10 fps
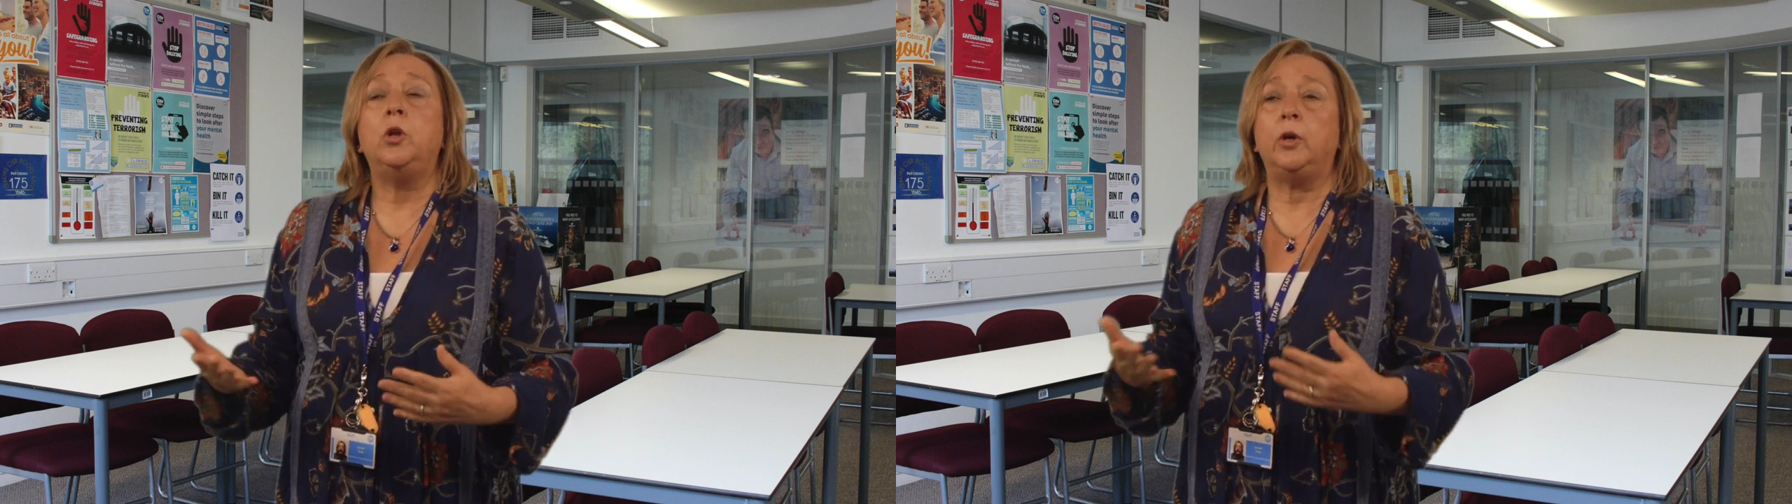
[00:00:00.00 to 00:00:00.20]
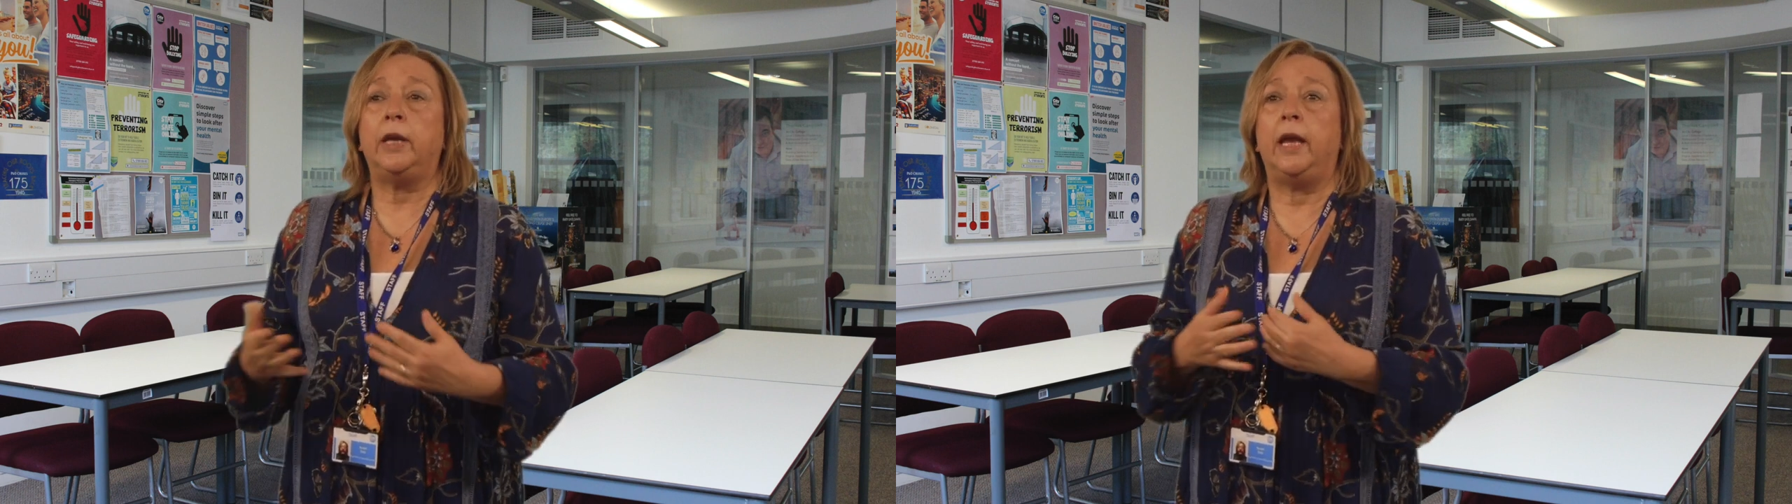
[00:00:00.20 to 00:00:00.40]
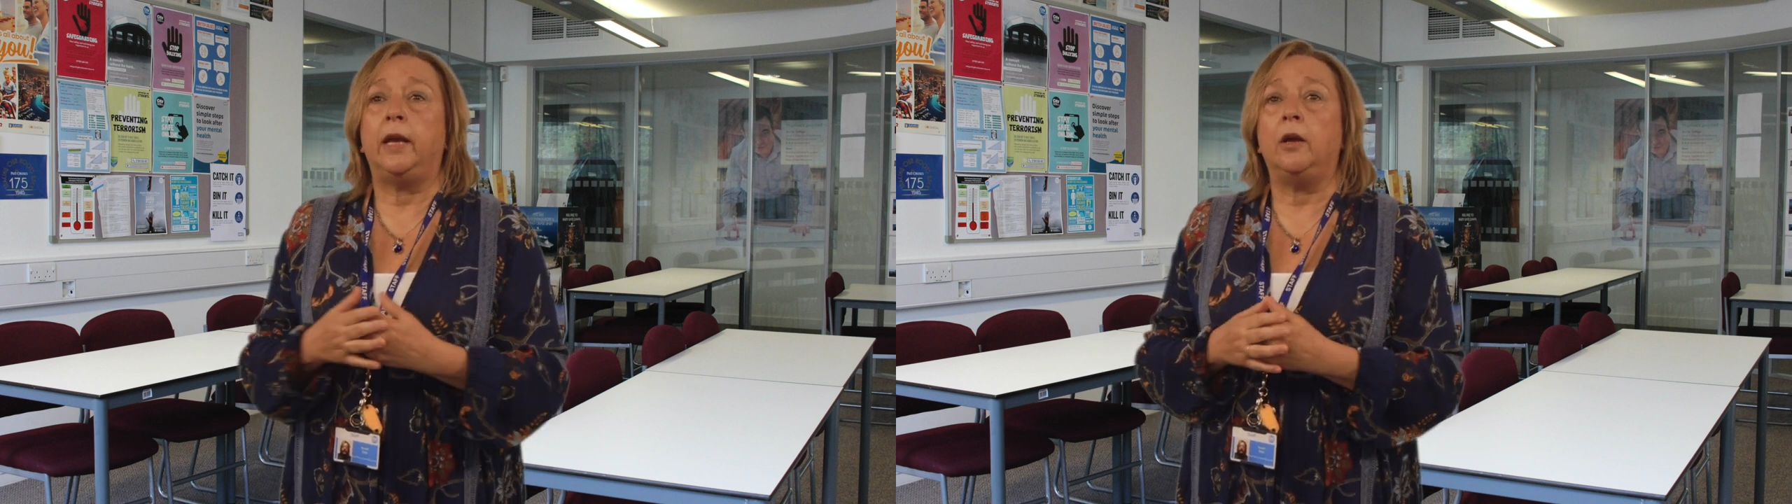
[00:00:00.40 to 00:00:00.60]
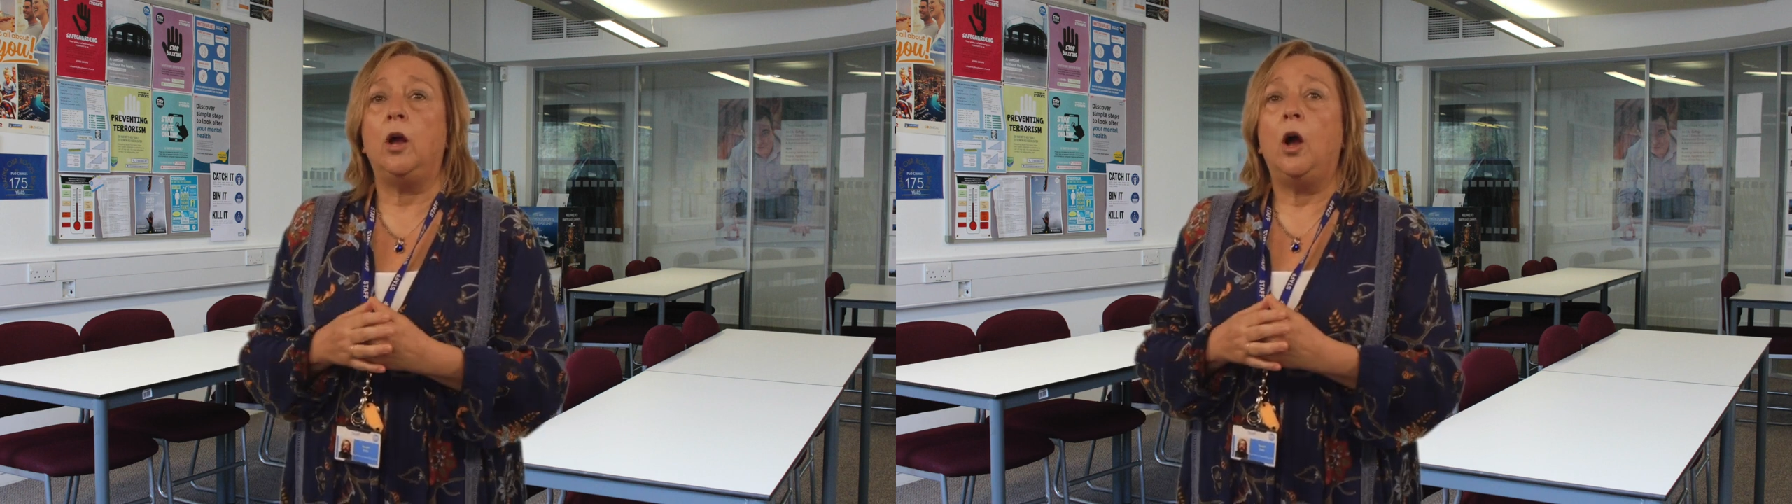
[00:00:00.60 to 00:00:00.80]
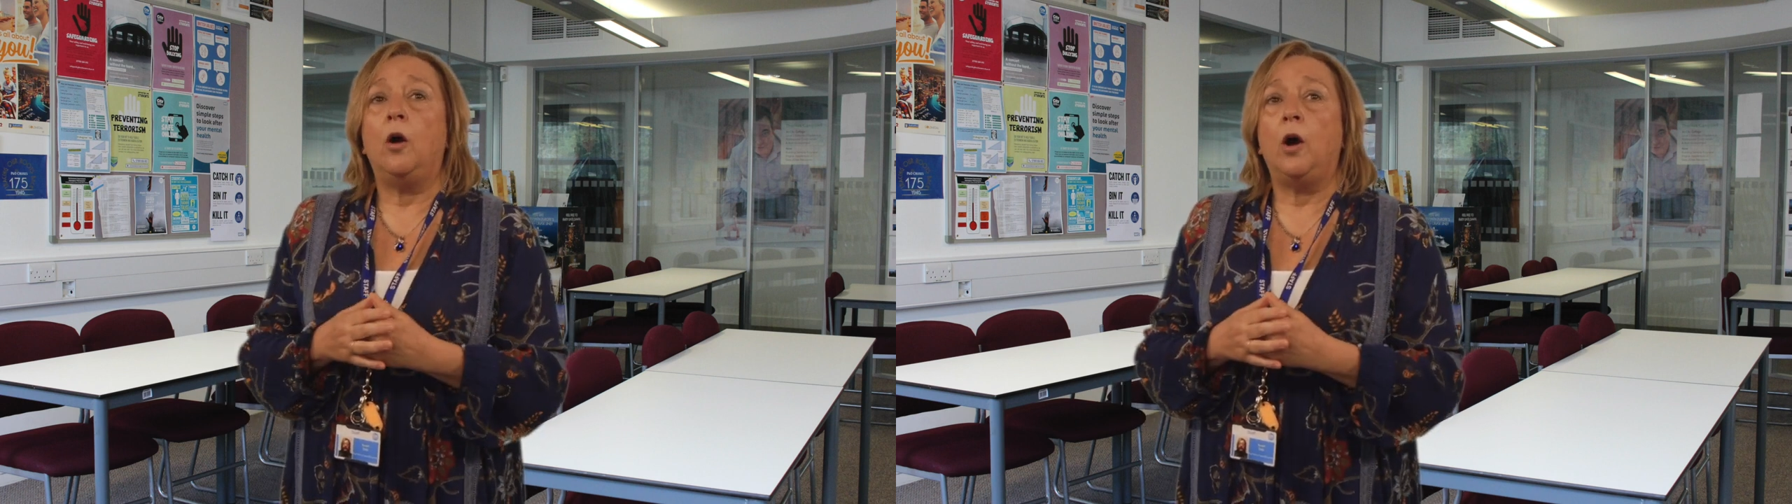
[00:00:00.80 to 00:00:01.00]
looking
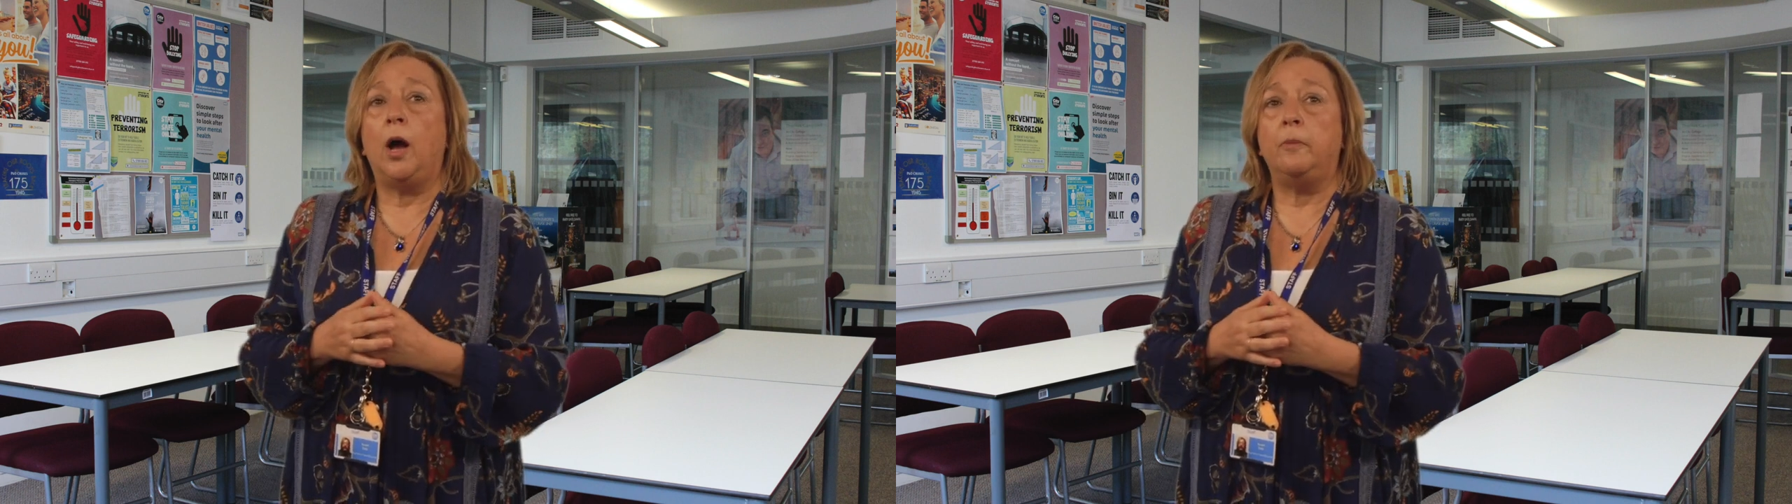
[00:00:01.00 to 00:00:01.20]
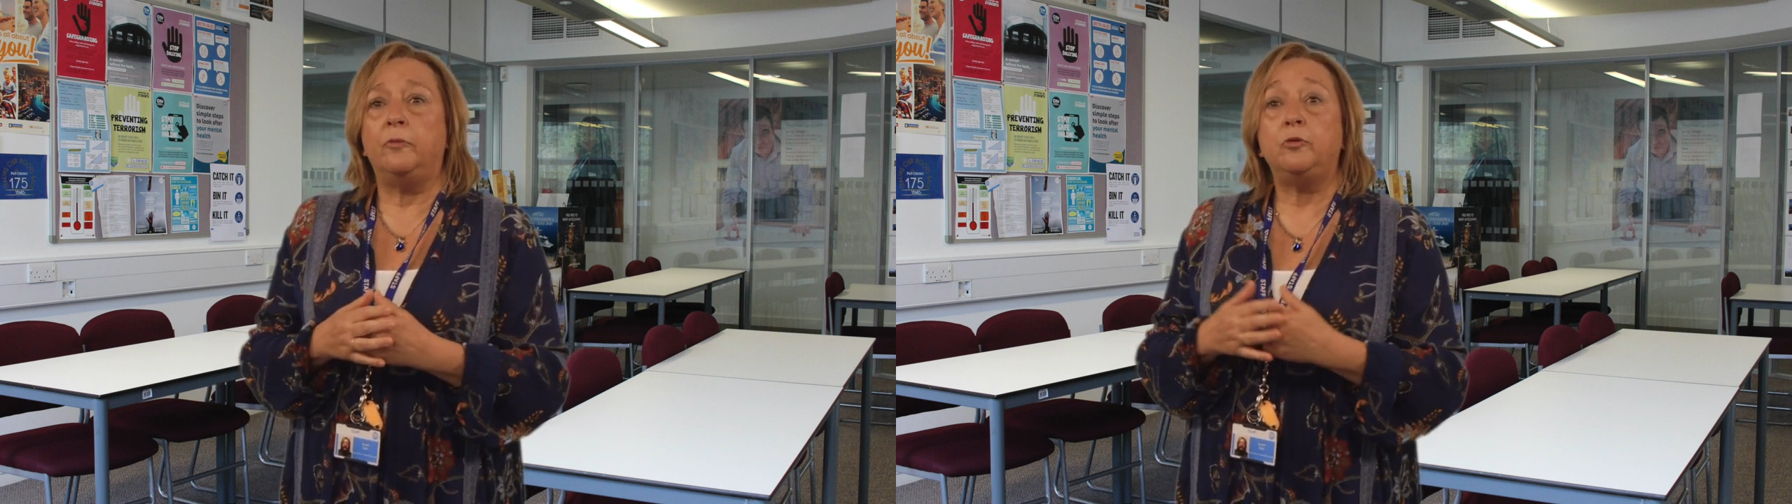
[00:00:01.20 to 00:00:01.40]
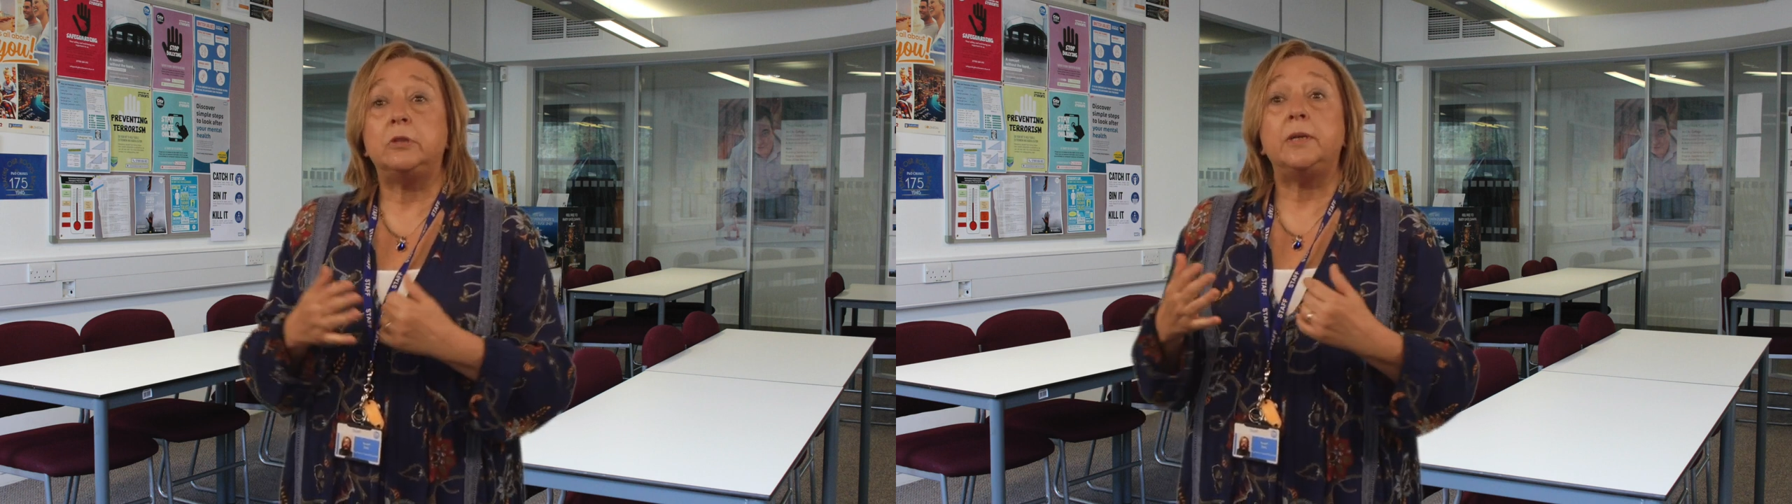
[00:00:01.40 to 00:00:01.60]
for